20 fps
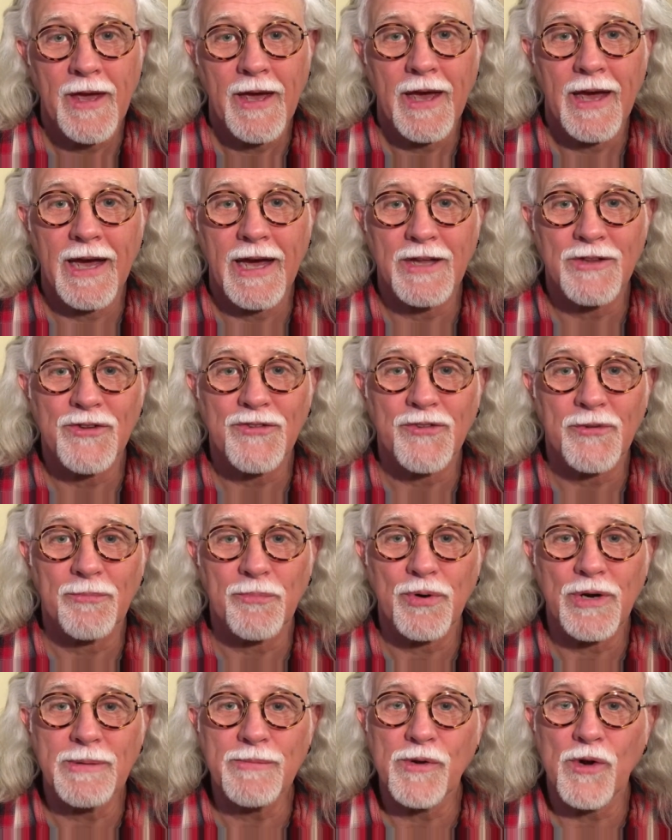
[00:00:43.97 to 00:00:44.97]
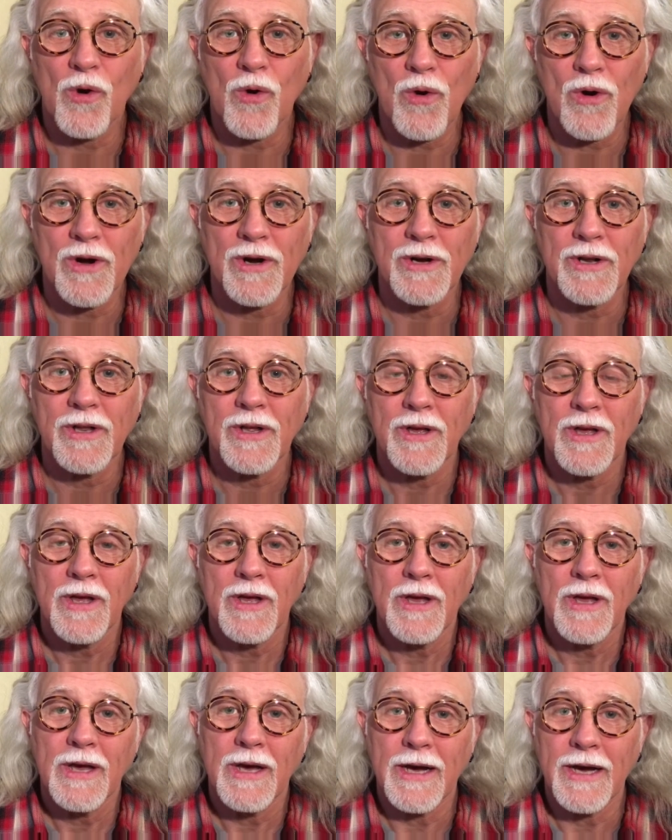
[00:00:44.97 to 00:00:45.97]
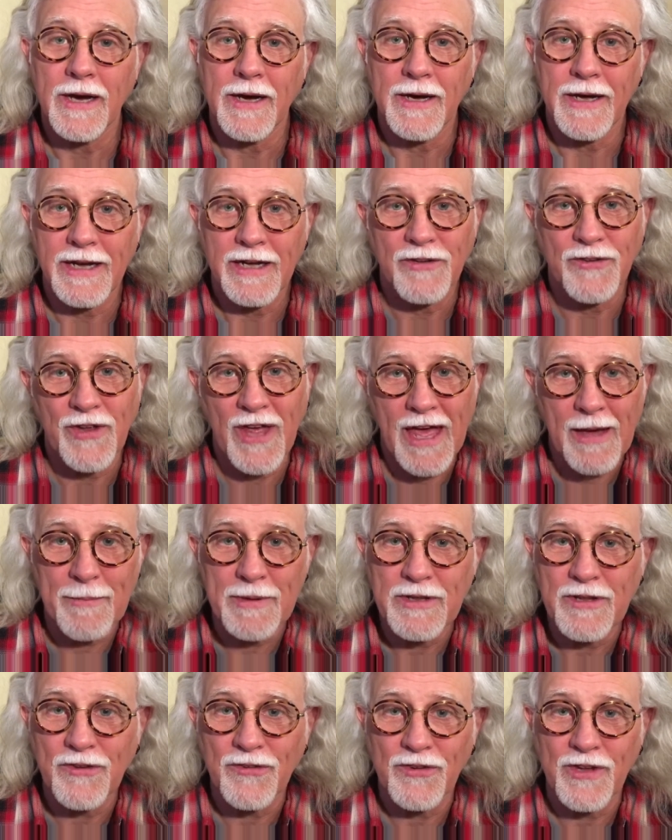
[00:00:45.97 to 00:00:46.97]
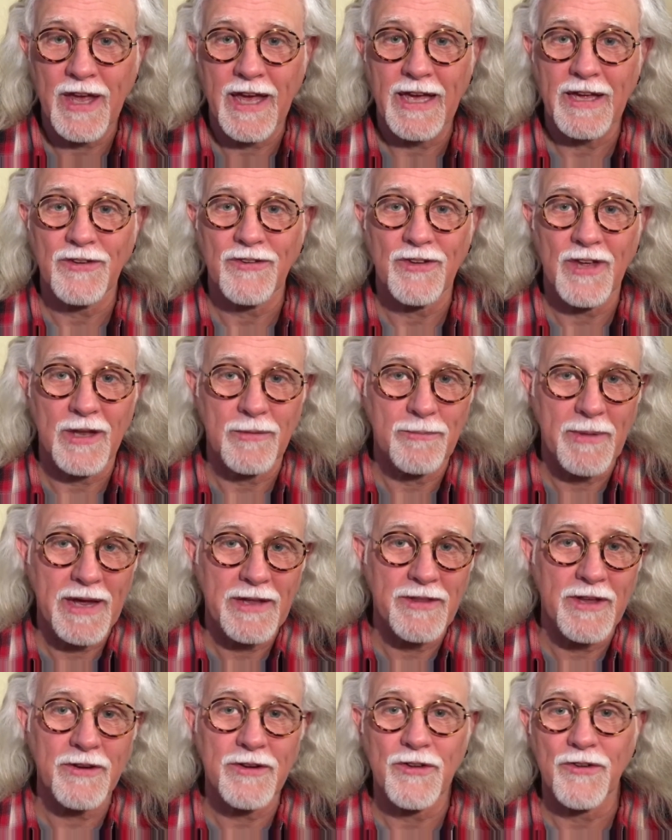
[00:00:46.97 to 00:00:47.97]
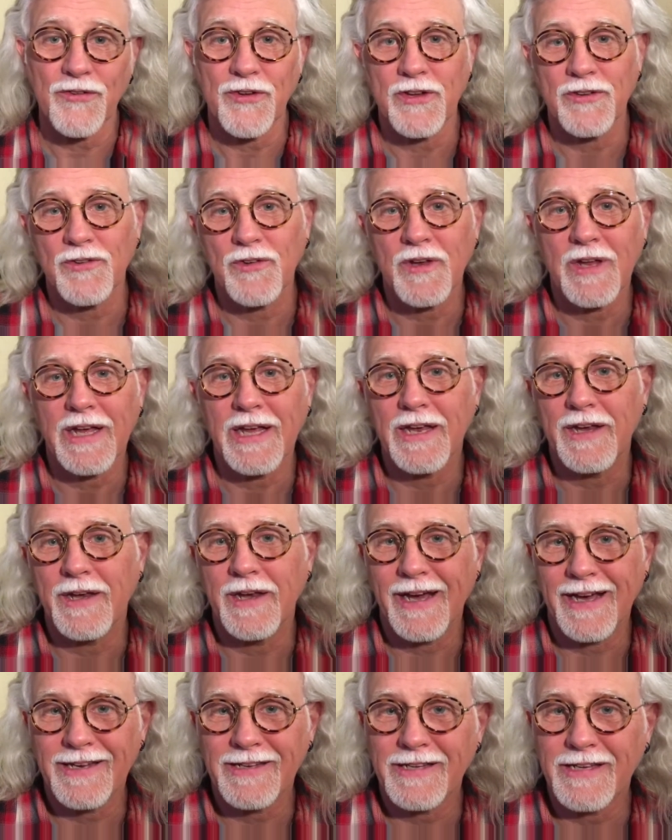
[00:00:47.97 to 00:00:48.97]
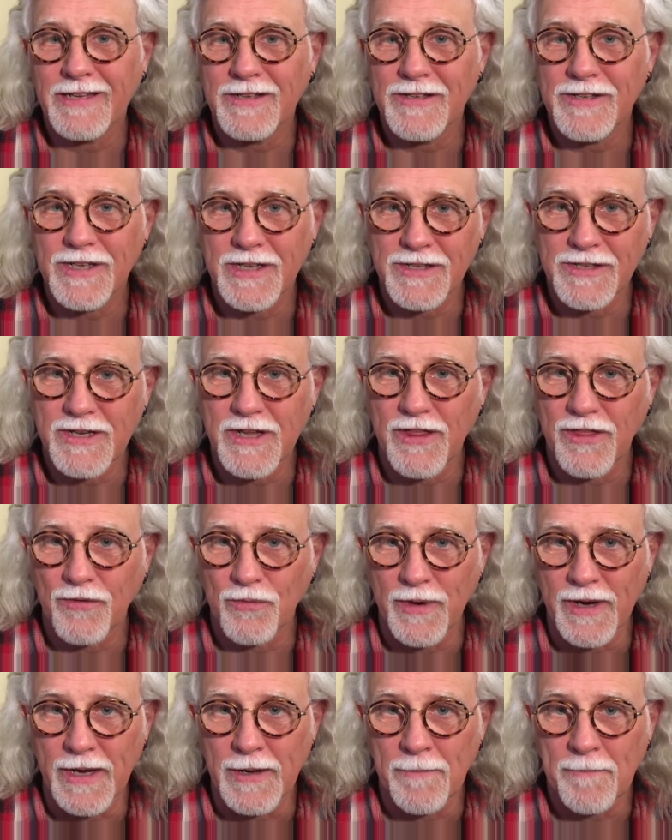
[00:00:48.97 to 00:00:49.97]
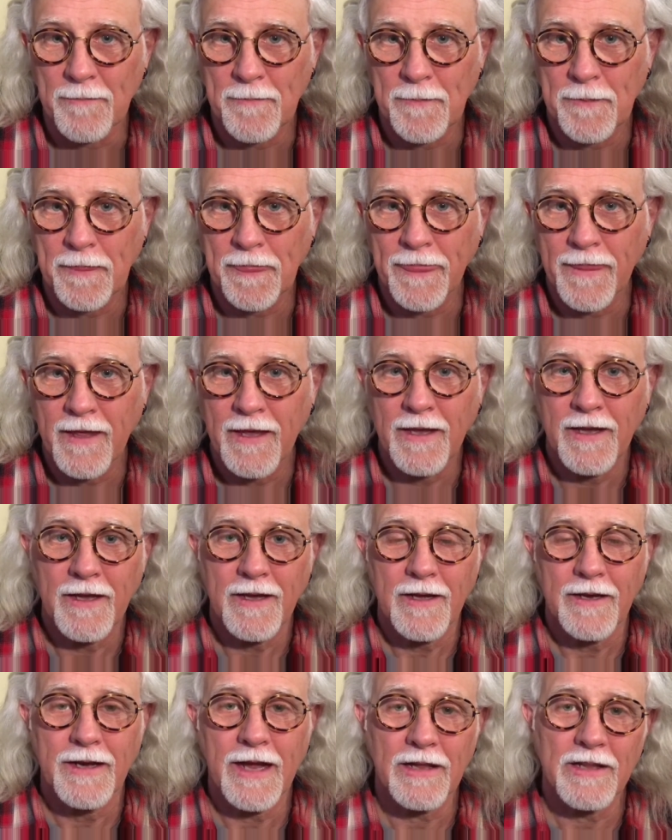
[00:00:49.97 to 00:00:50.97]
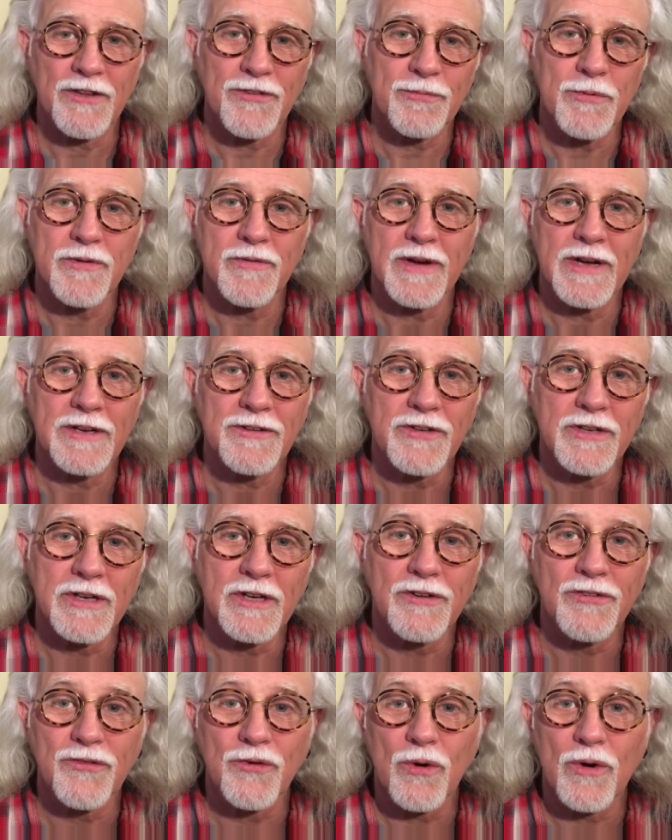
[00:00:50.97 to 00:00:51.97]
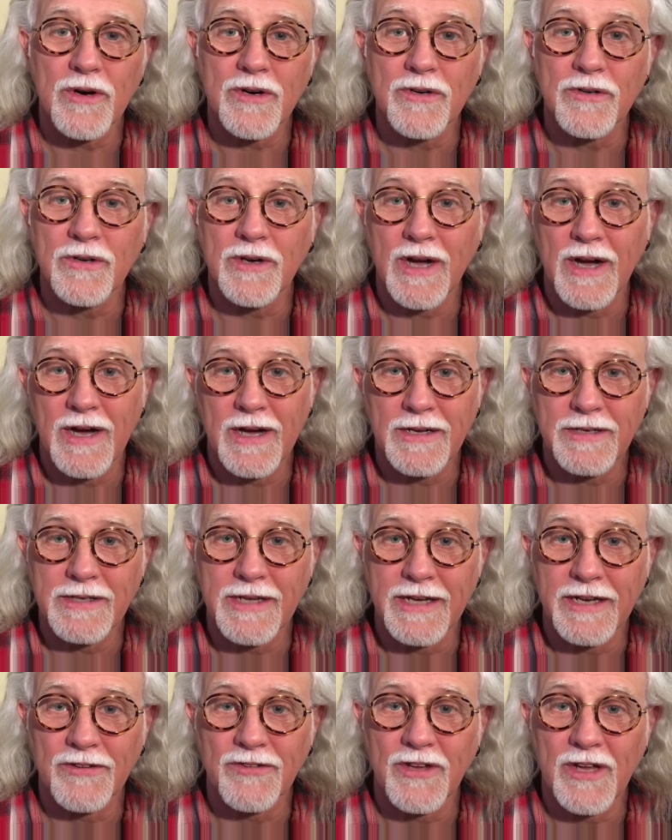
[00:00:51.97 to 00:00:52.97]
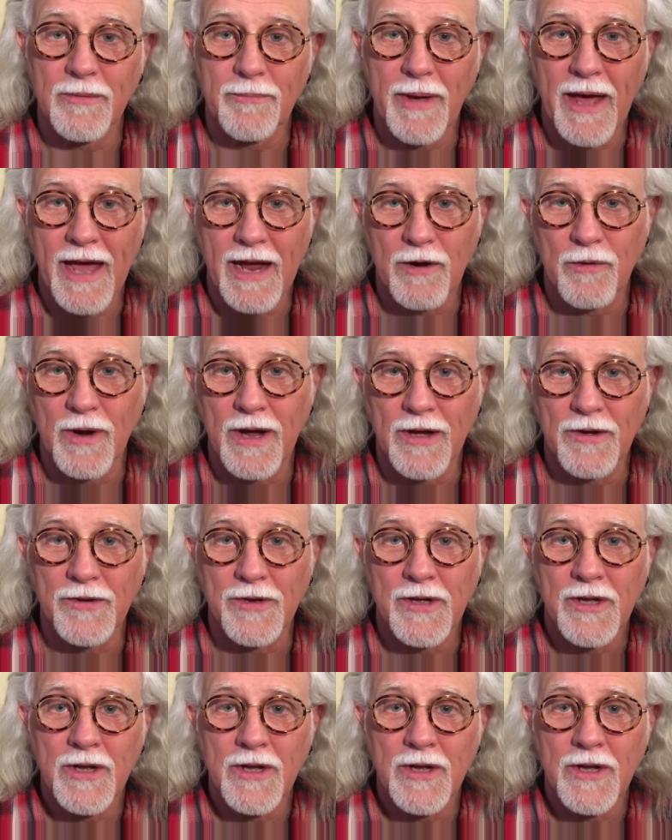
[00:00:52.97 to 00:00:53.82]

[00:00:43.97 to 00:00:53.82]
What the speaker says: And the Supreme Court examined this case and made their decision in 1963. Now let's move on to historical context and background.